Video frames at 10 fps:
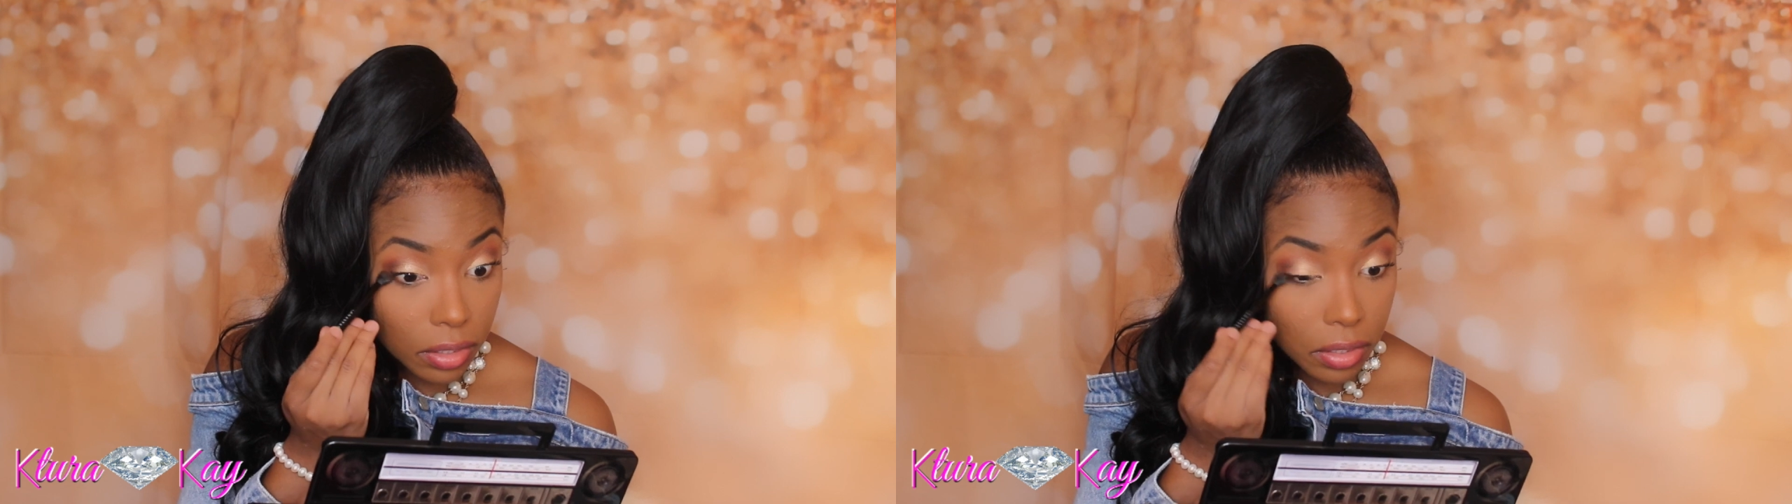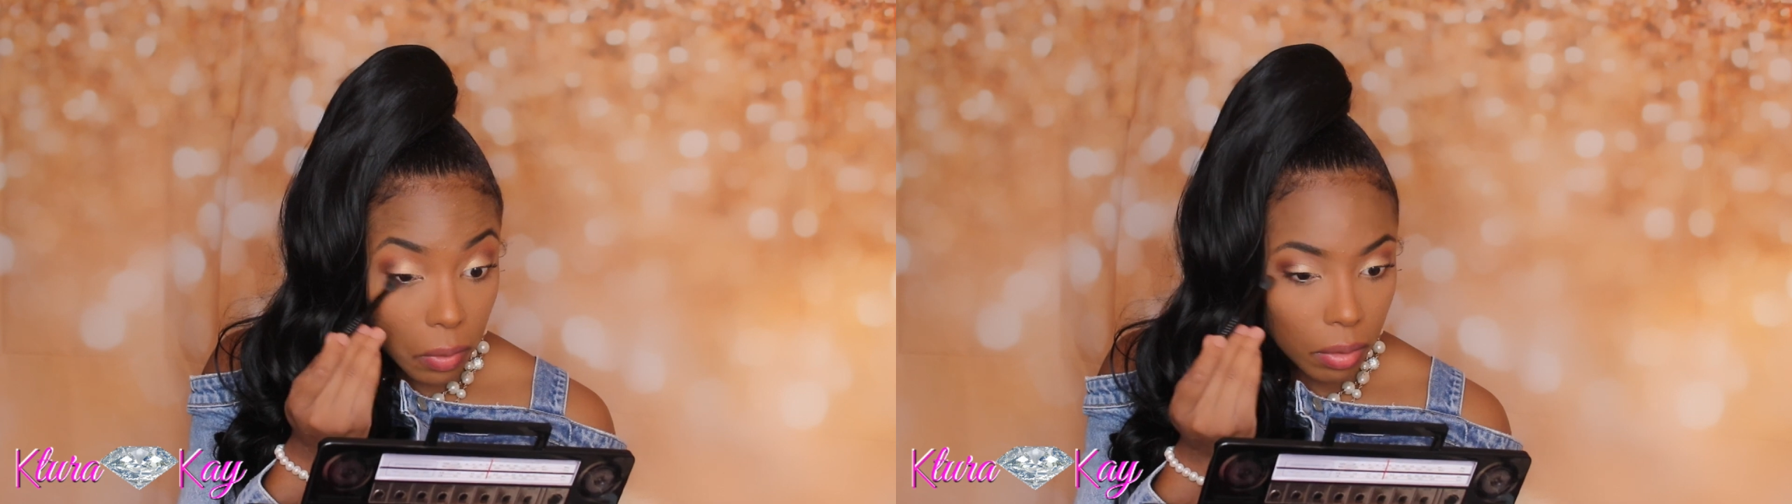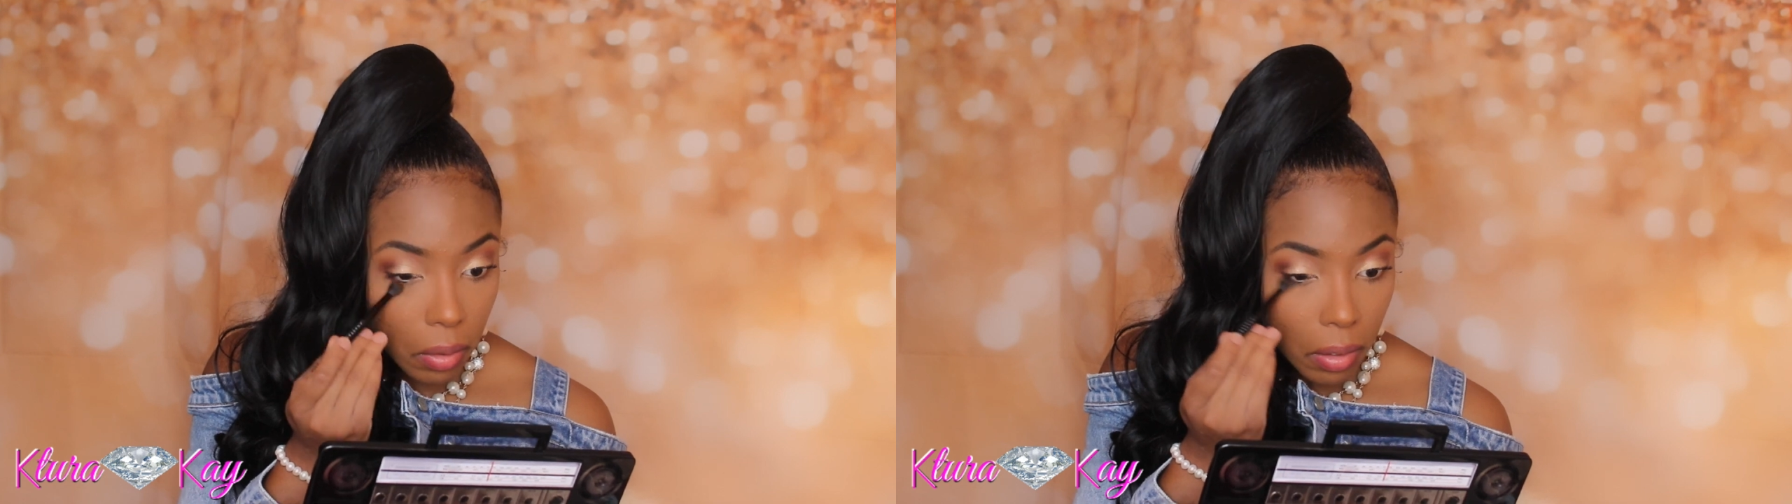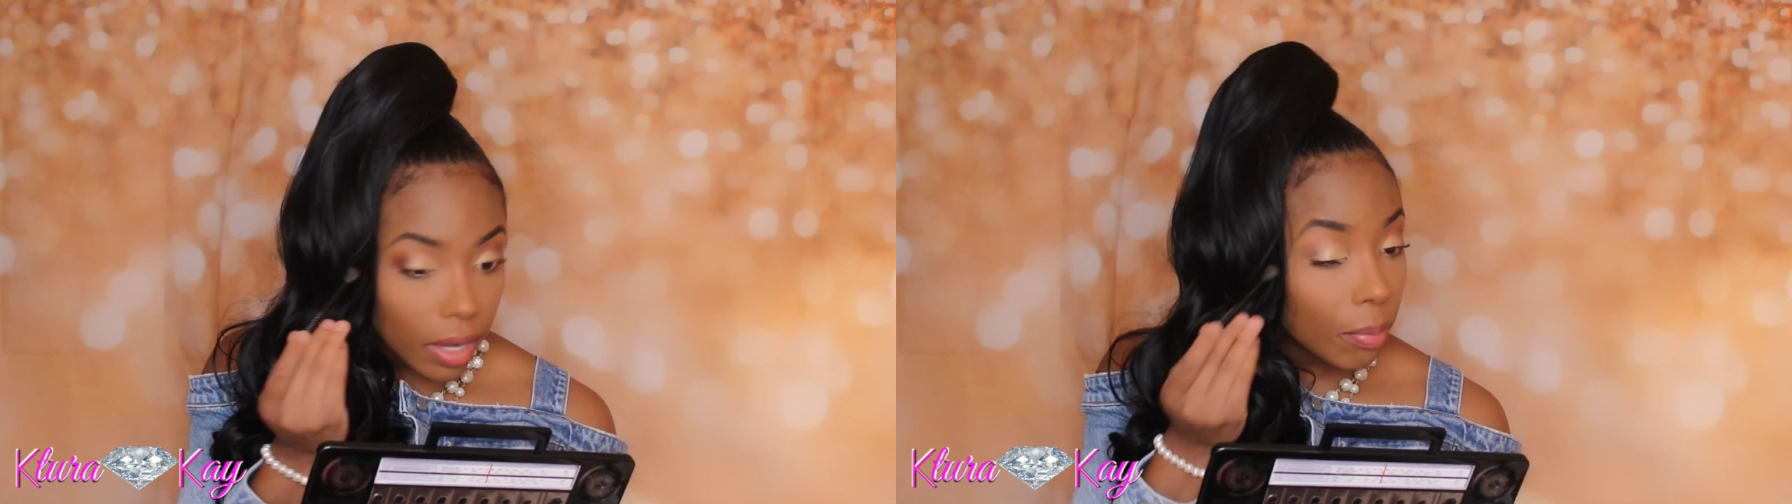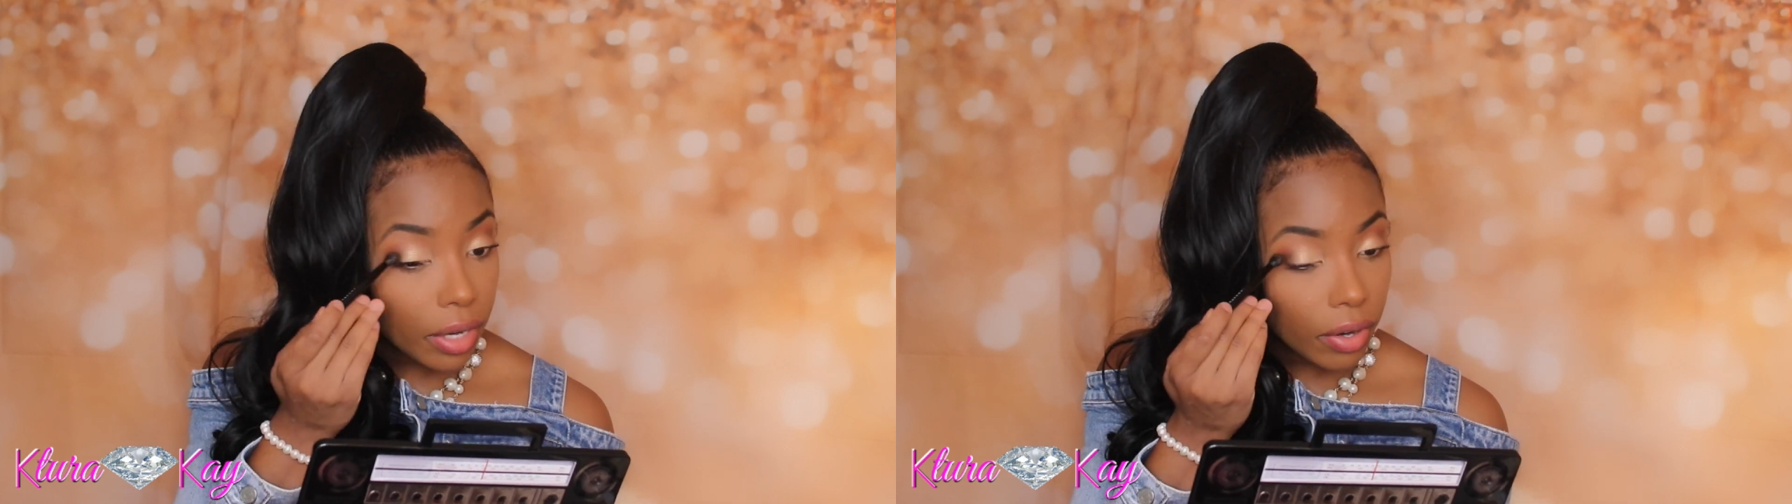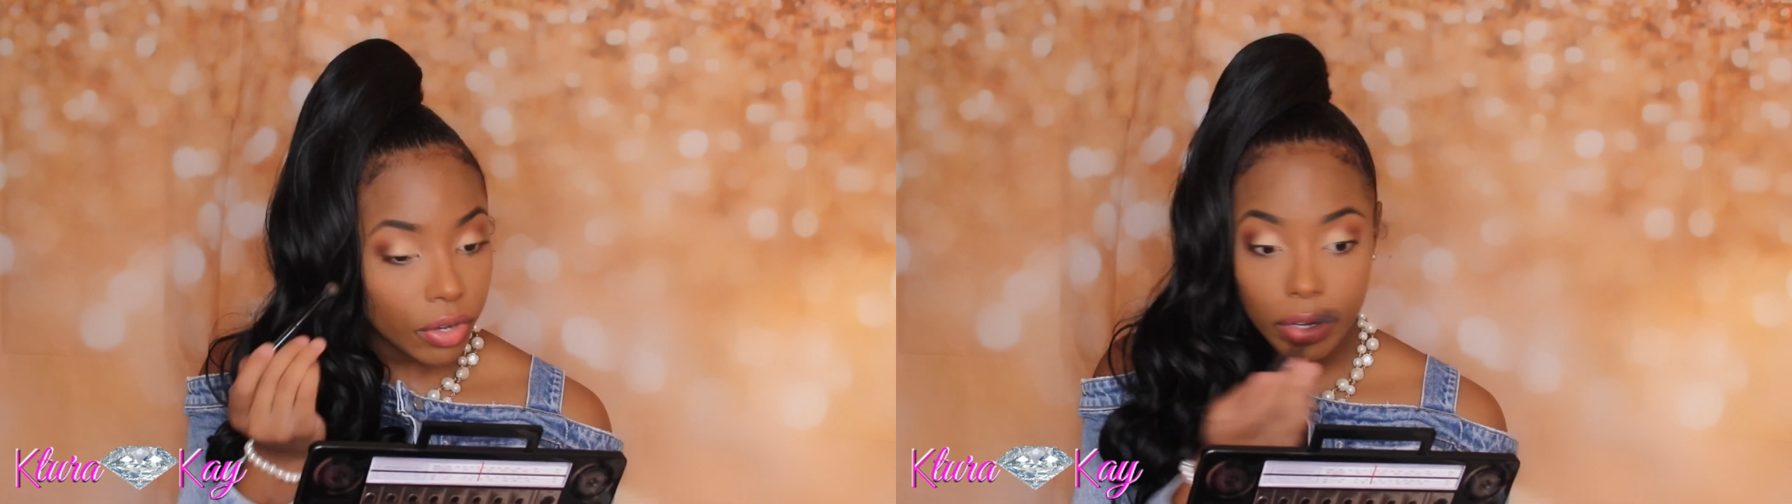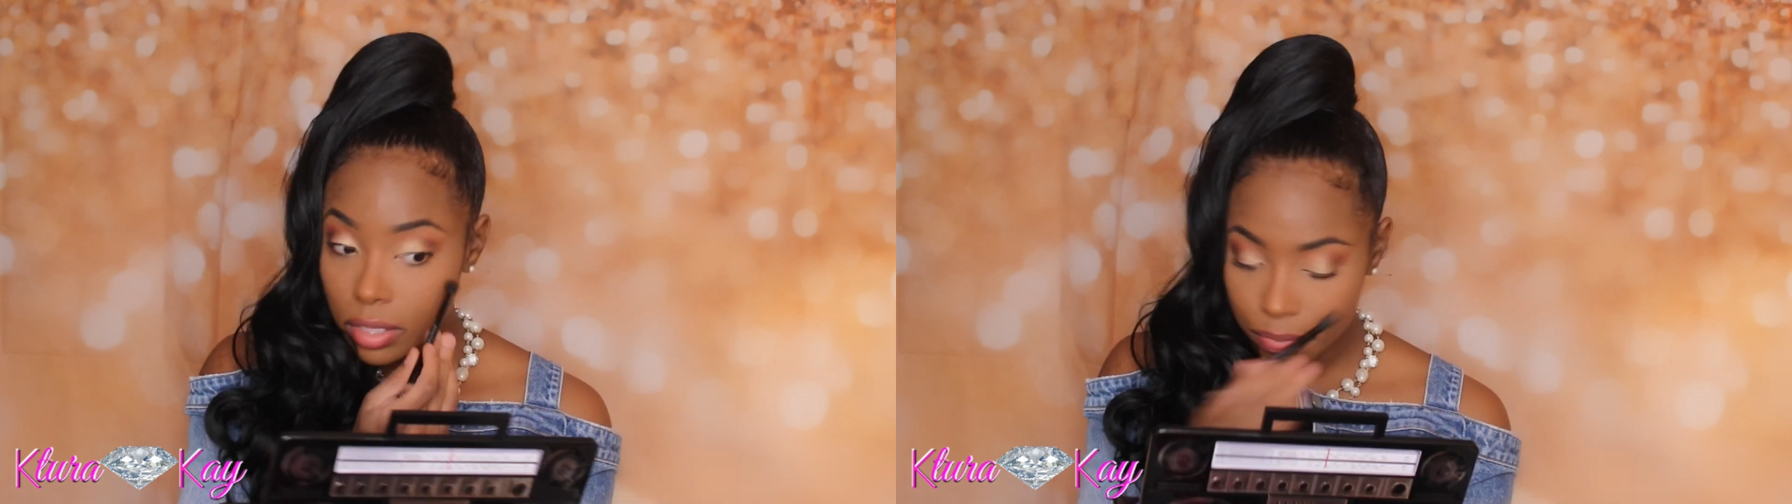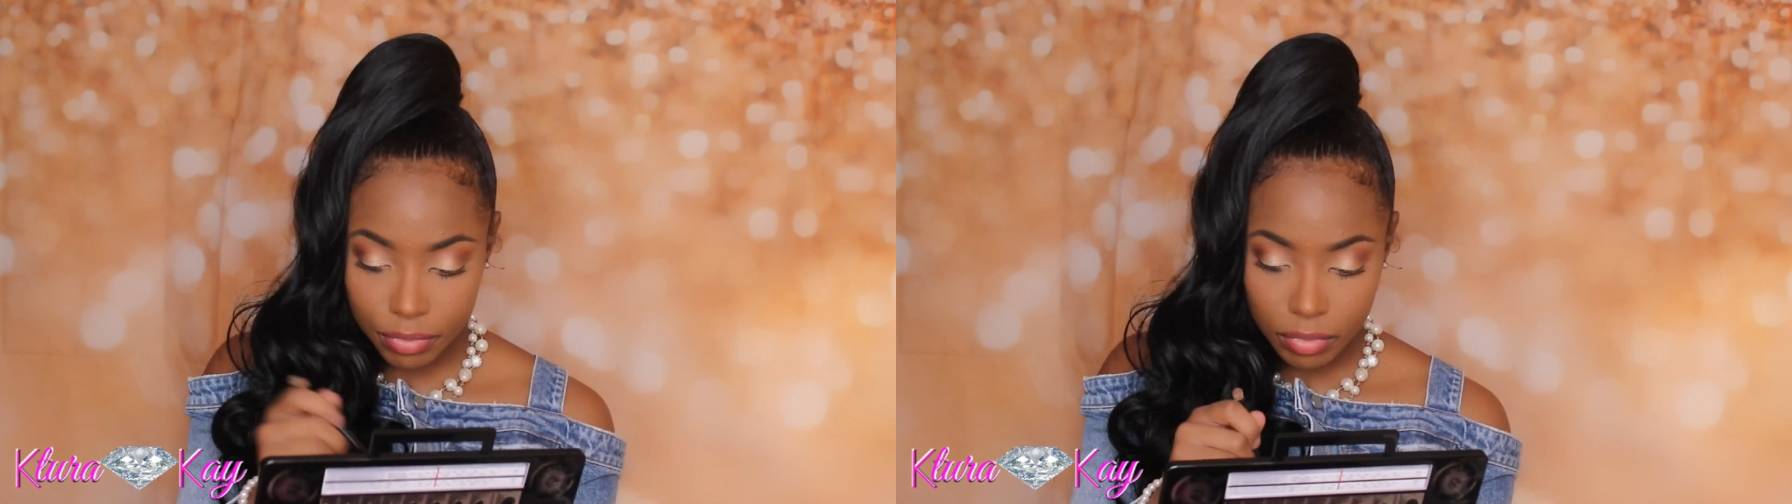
too that I put here in the crease.